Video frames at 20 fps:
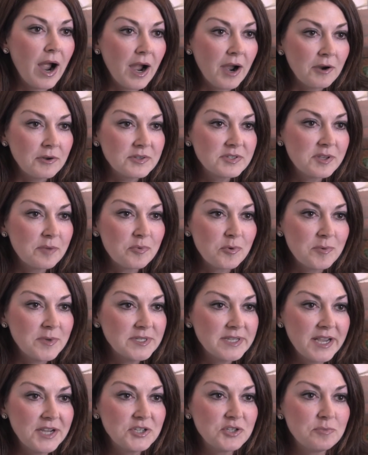iron
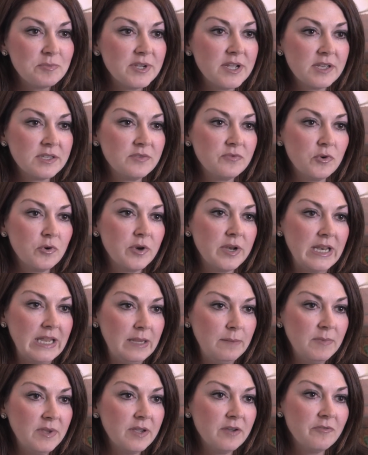supplementation because of her
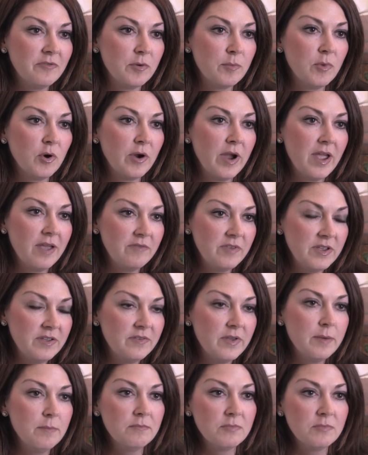anemia from her heavy